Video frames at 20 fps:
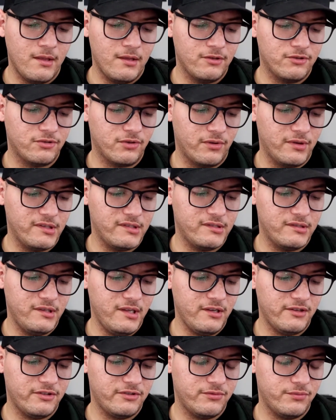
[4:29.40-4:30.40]
So this
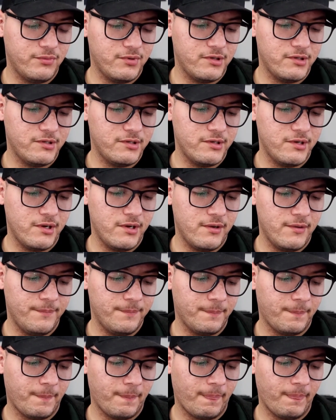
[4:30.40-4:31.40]
next one,
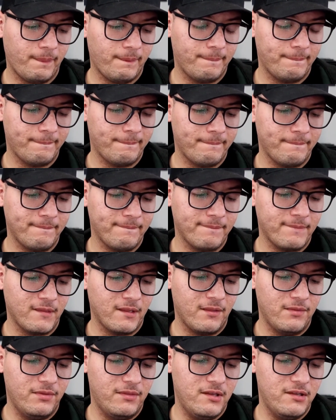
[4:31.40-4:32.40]

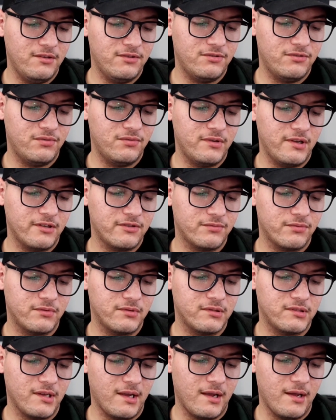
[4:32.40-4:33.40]
these two next
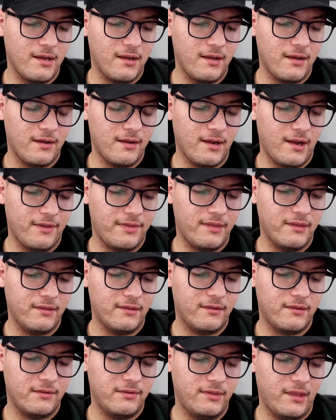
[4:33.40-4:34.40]
ones, I
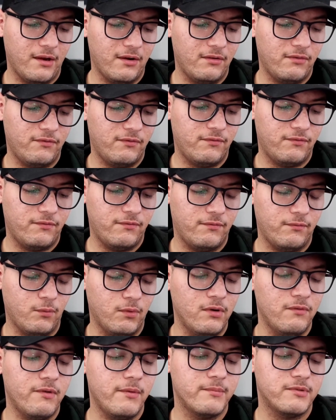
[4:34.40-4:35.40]
think
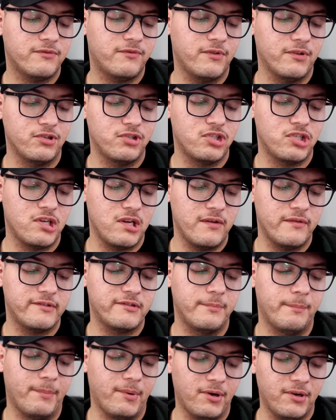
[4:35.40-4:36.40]
one of them's for the
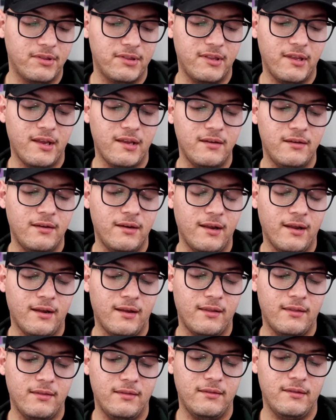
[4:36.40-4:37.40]
chief's birthday I did.
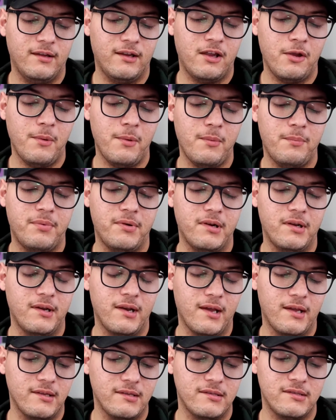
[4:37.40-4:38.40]
It came out pretty
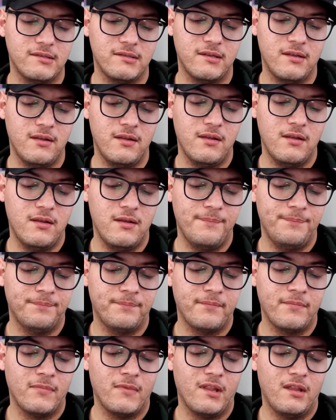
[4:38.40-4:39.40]
nice.
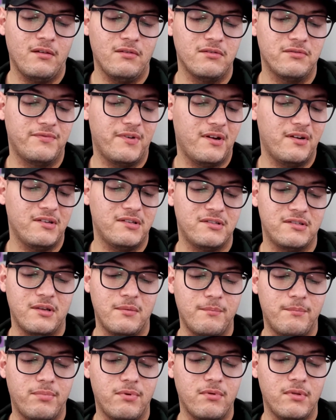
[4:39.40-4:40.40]
It was very
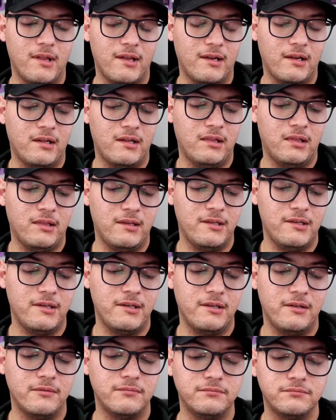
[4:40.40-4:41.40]
simple and
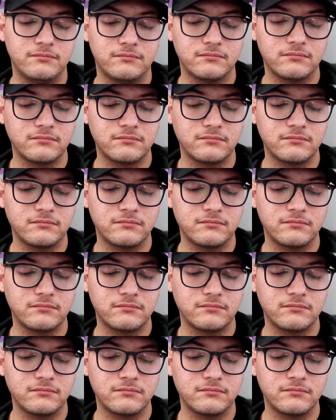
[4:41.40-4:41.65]
clean.